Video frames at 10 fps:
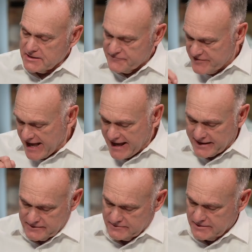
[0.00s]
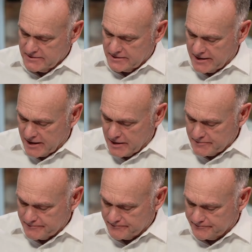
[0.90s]
of that,
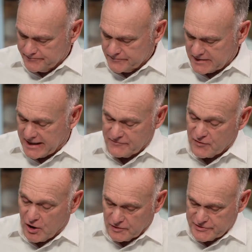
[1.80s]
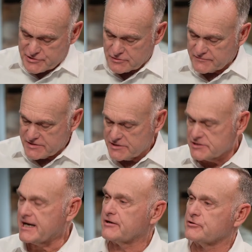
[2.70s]
kind of all the
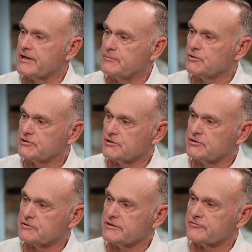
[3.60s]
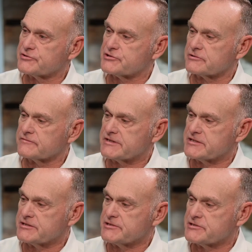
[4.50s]
services, how you're able to deliver
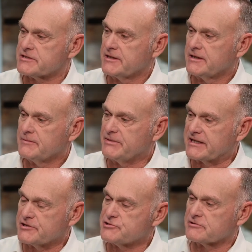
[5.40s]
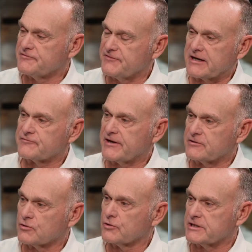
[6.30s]
services, because you're a
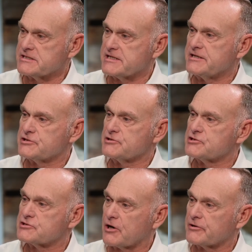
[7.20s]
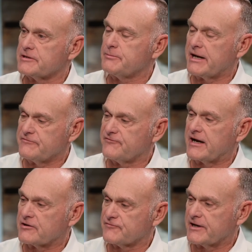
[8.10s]
firefighter organization started by
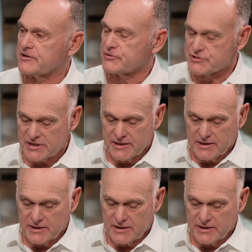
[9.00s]
firefighters,